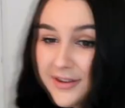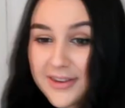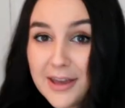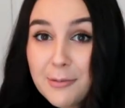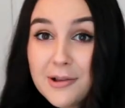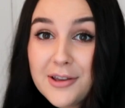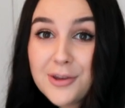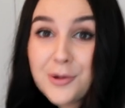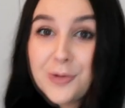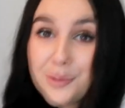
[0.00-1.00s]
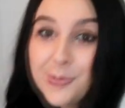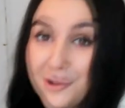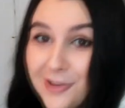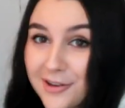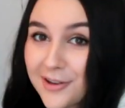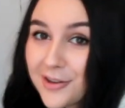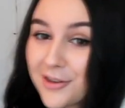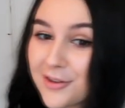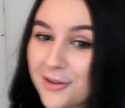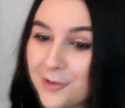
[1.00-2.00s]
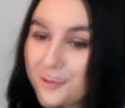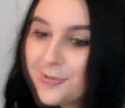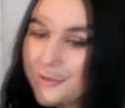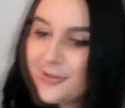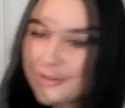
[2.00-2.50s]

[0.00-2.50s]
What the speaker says: This table is so small, so